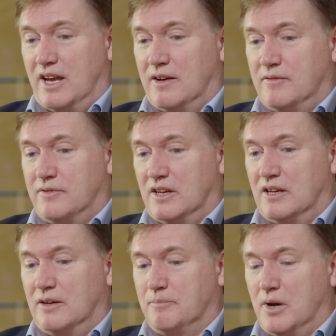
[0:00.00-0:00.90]
have
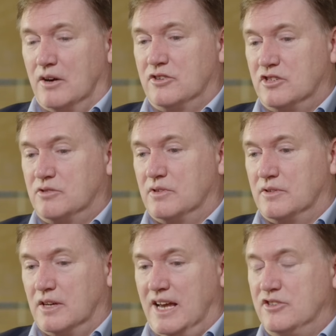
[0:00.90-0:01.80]
partnerships
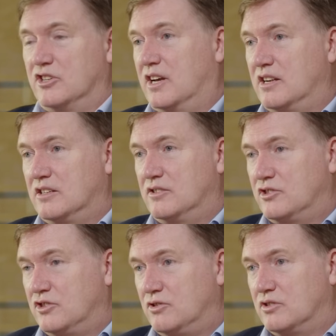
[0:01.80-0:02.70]
with education
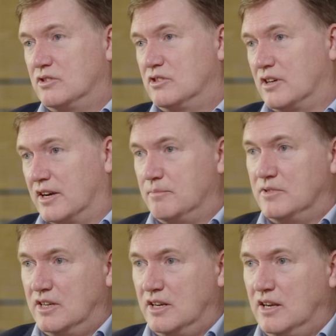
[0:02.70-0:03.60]
institutions,
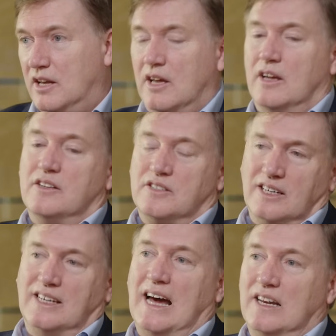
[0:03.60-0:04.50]
IMD,
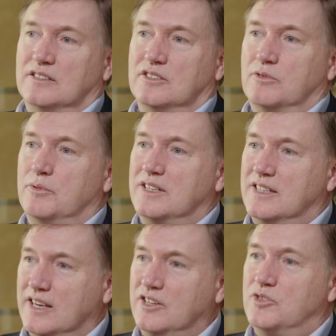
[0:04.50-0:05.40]
St. Gallen's, where we
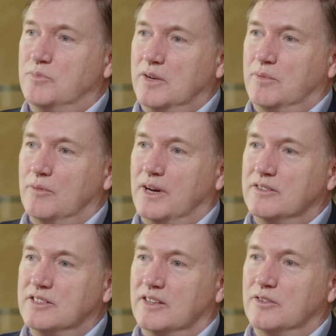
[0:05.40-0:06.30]
teach people
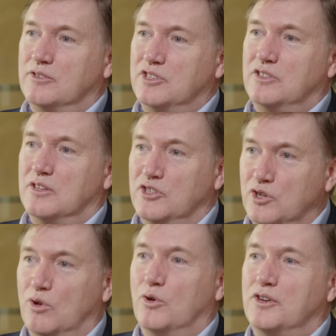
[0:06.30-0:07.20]
about technology. The
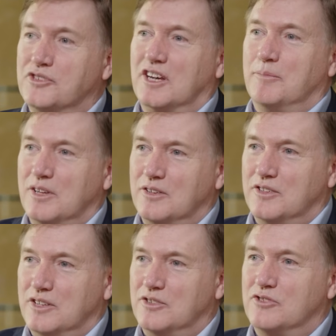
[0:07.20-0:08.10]
new lawyers coming into
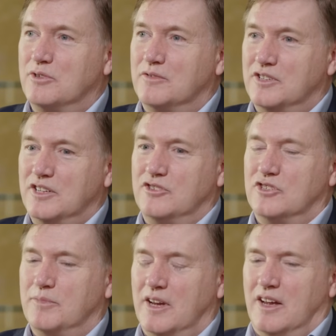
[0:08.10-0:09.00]
the industry, we have to teach
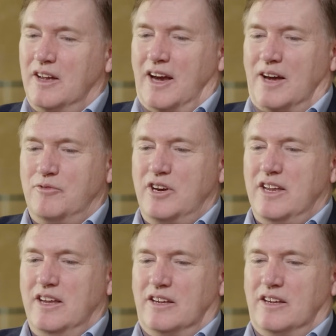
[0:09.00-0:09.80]
them, and really